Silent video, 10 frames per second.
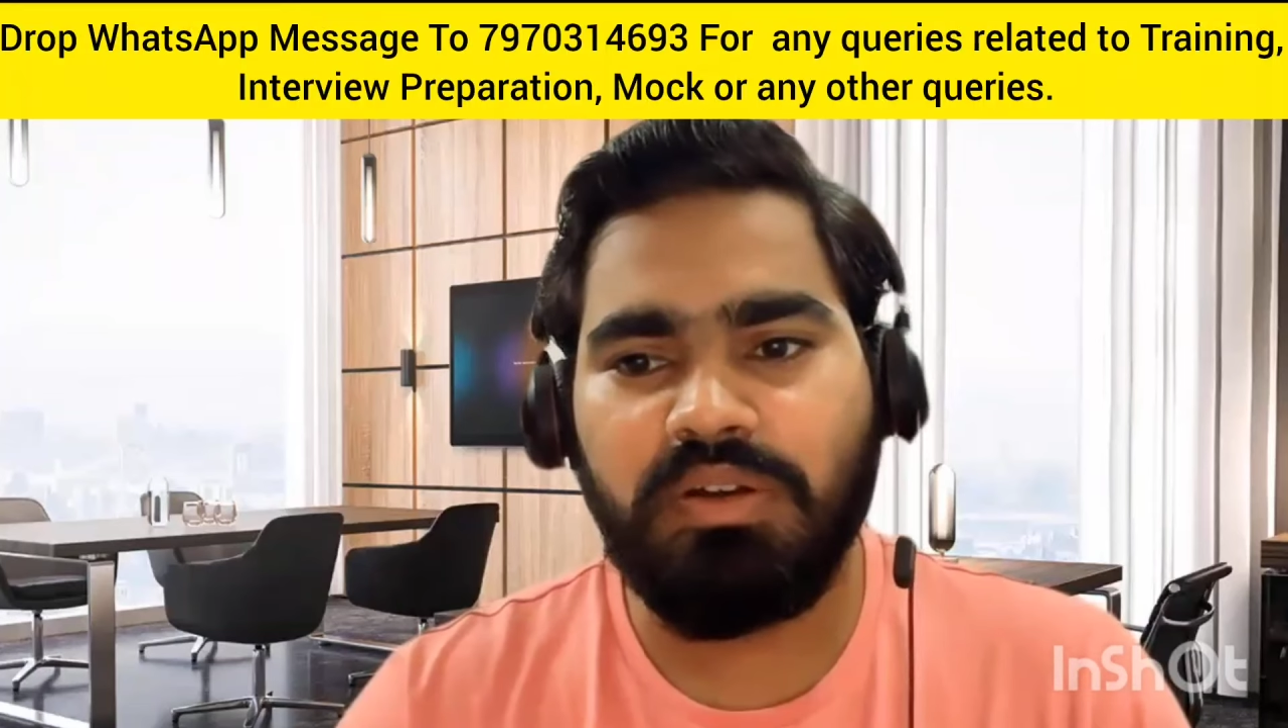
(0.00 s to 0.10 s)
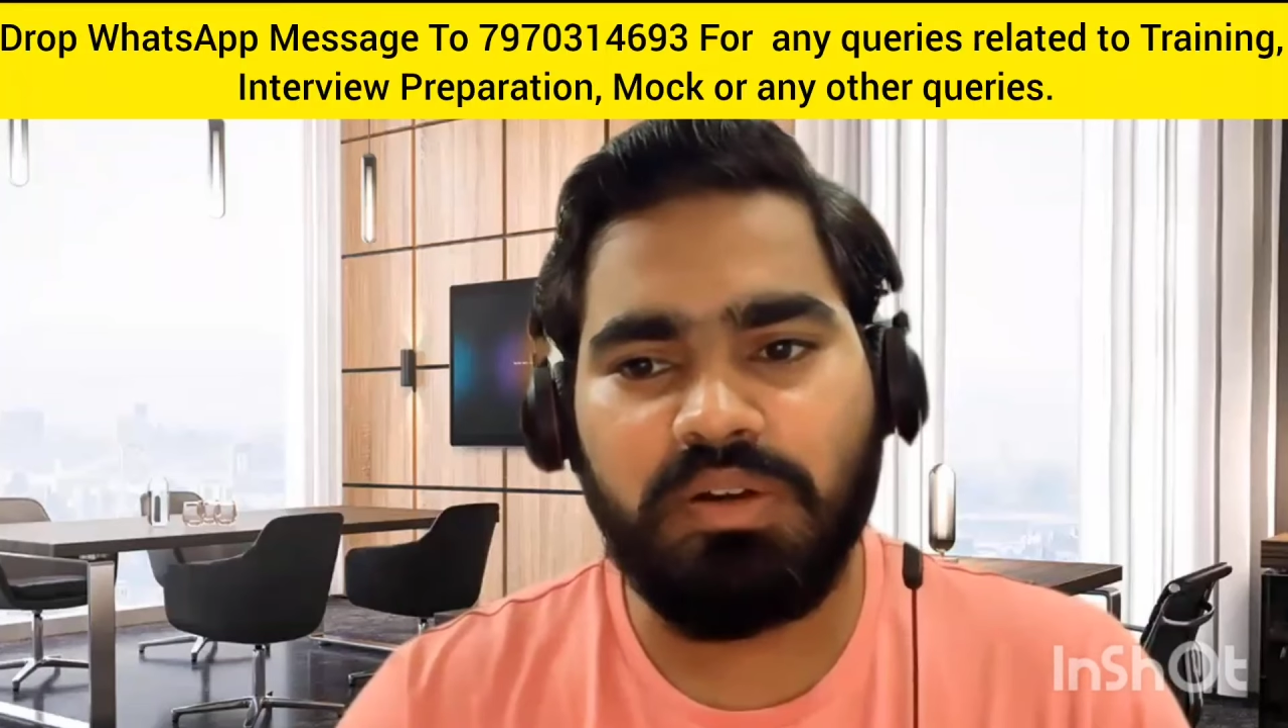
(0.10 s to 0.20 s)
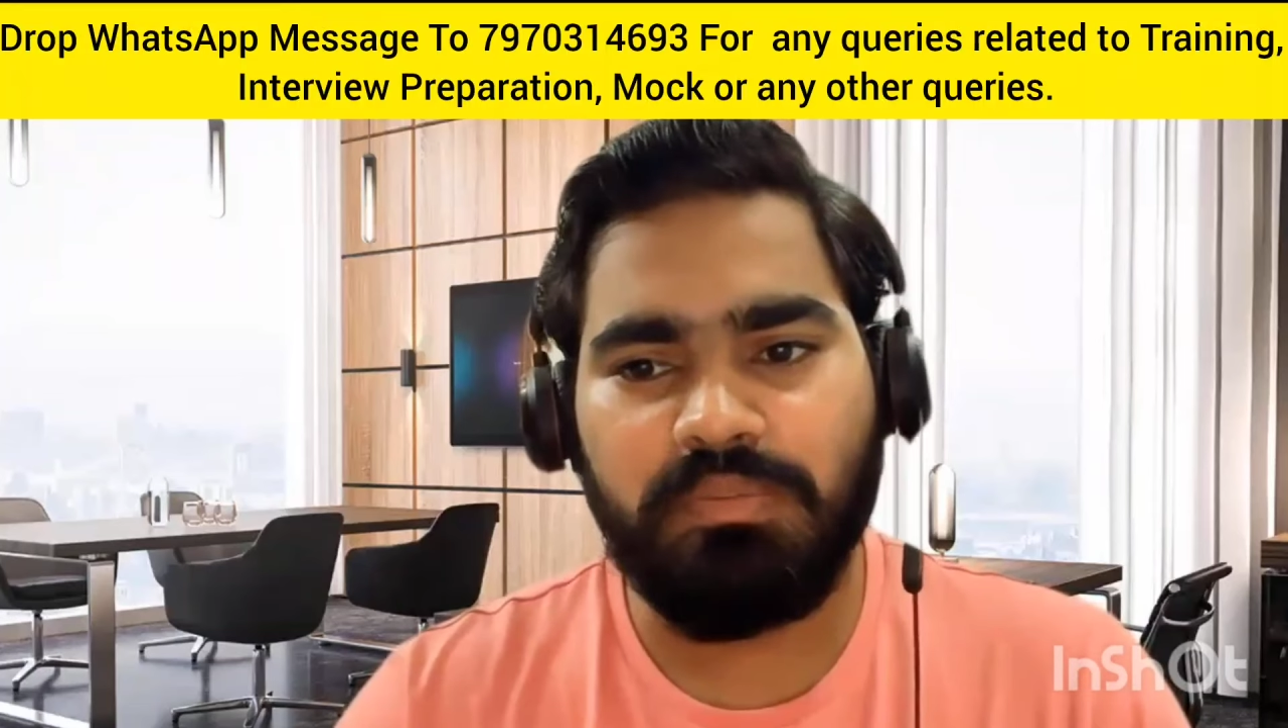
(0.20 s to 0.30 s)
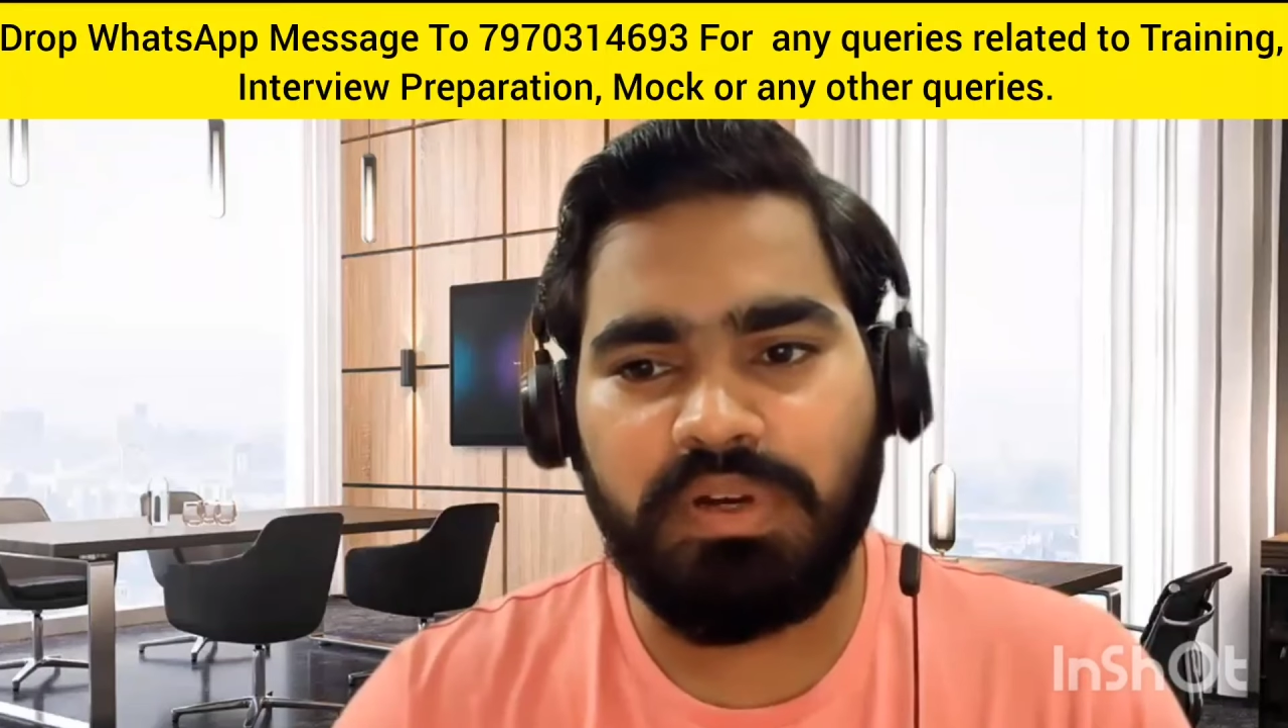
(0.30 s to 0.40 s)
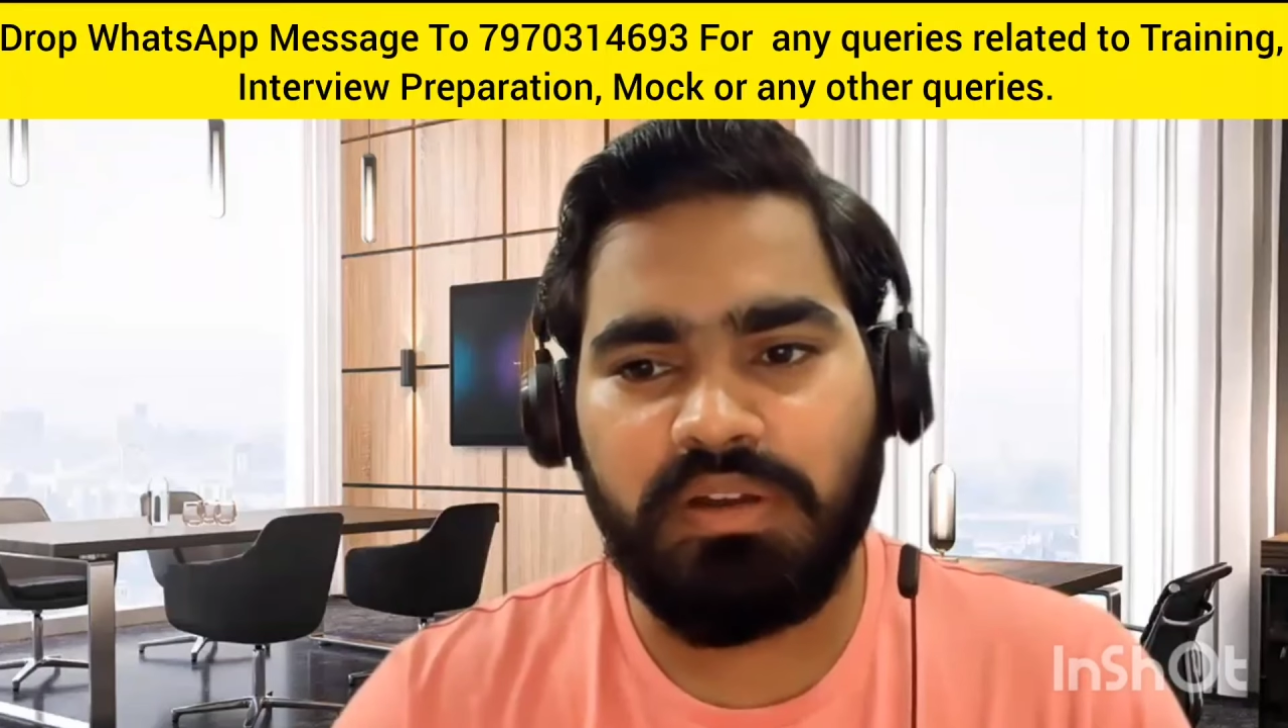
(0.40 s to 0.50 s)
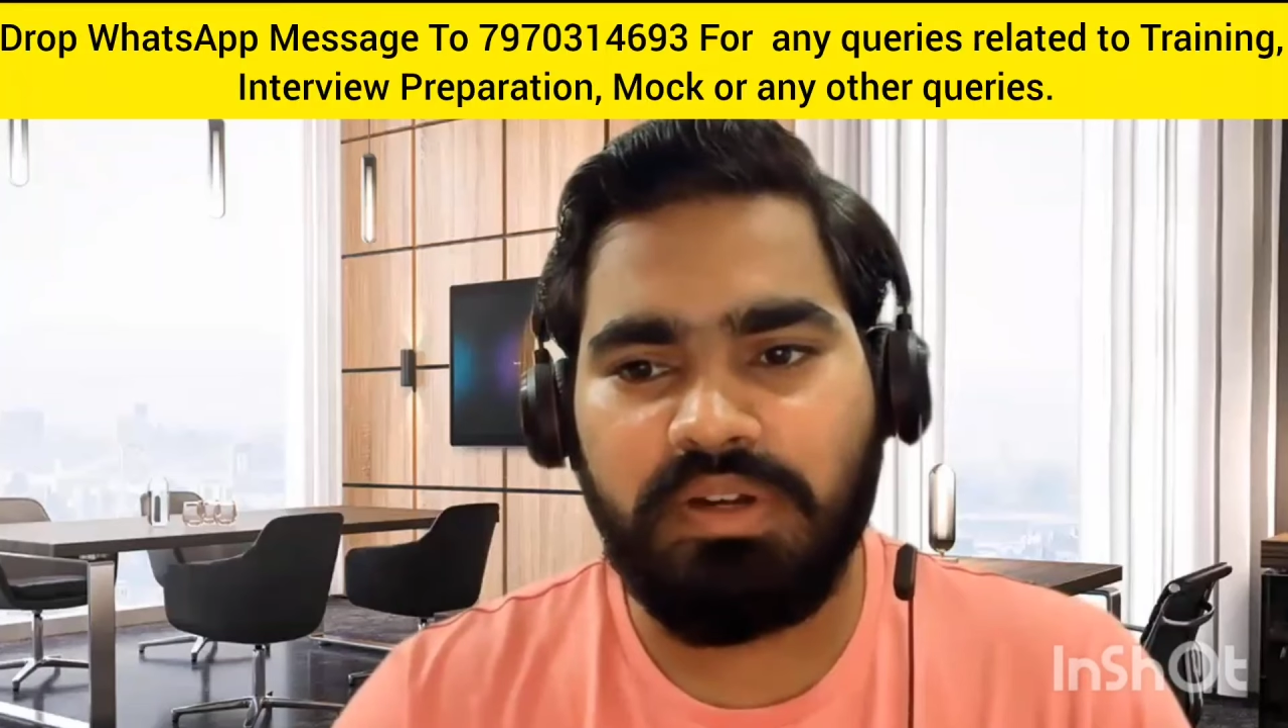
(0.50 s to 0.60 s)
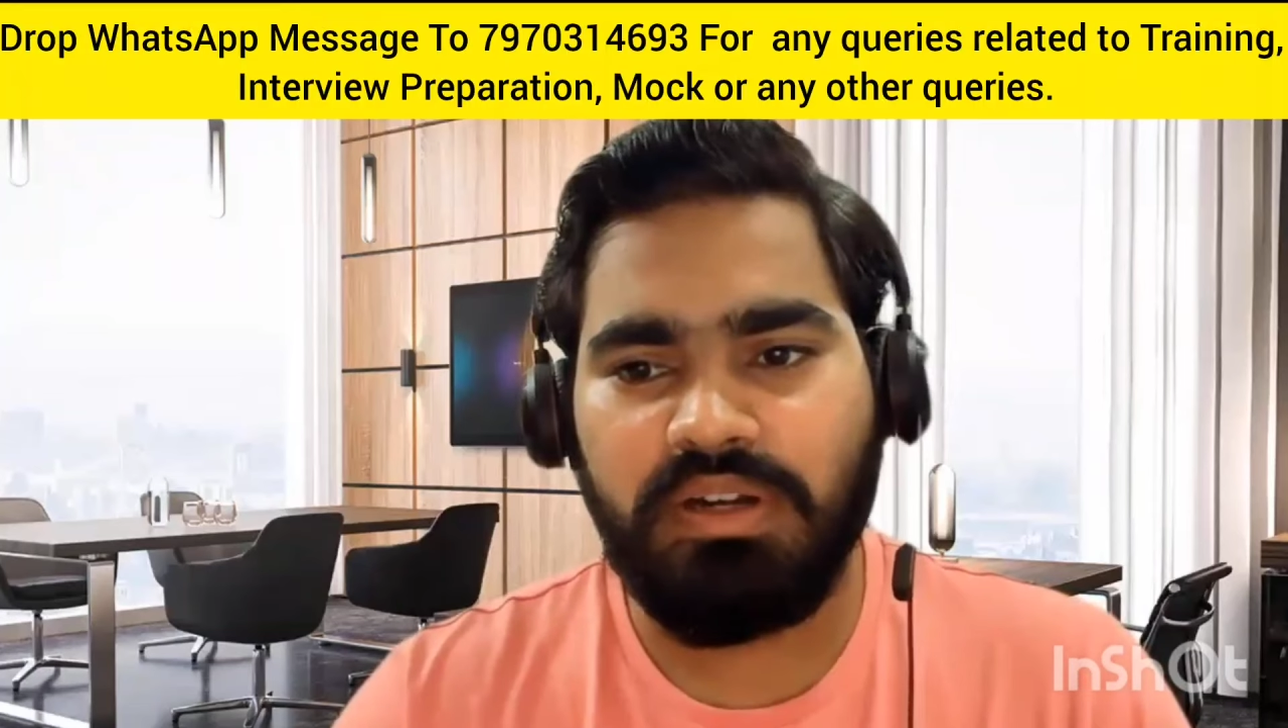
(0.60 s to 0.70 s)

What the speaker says: or private?